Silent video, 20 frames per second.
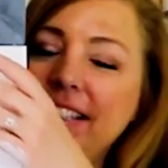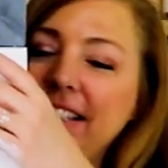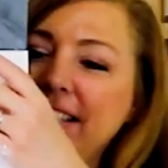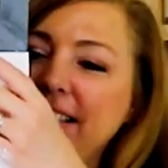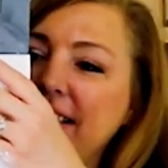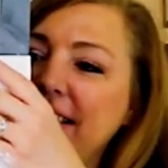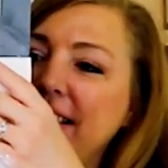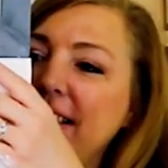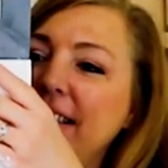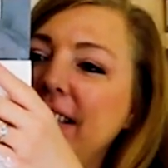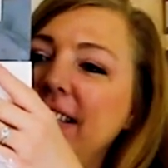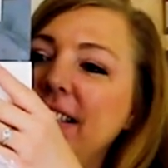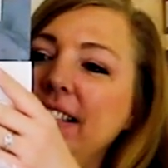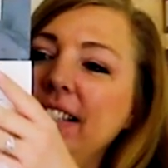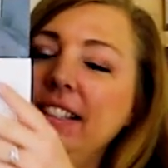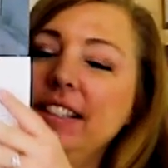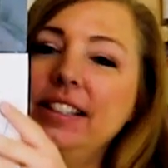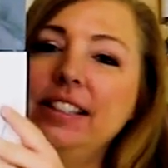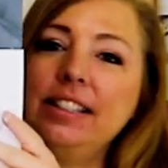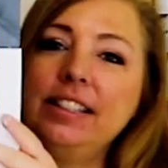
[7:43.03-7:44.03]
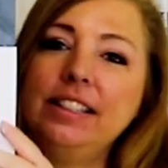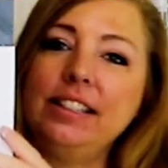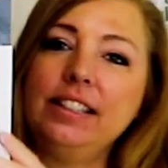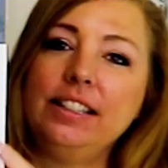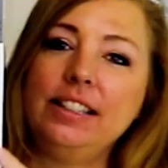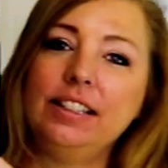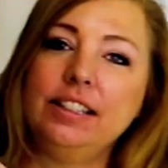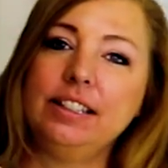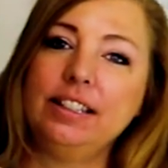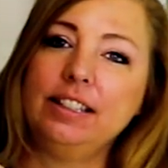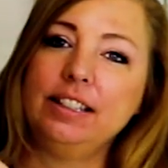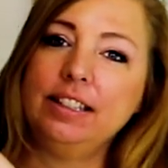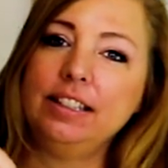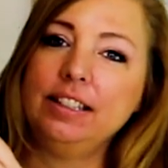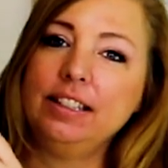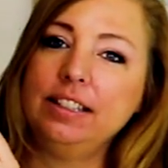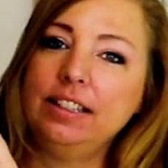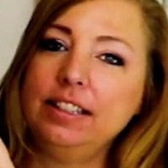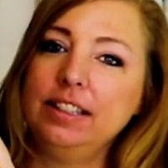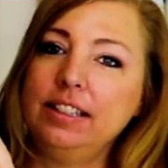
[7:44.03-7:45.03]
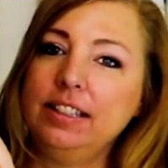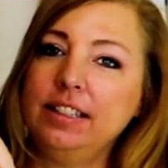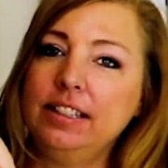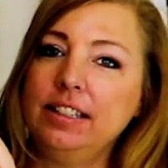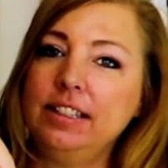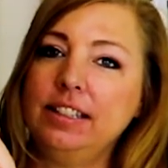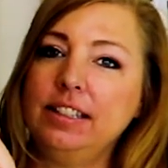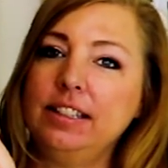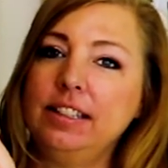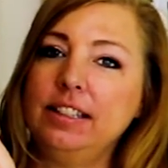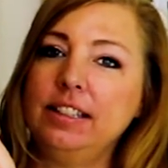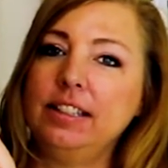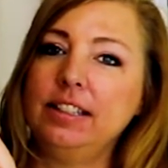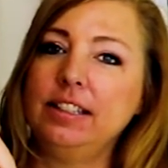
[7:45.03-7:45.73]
(not speaking)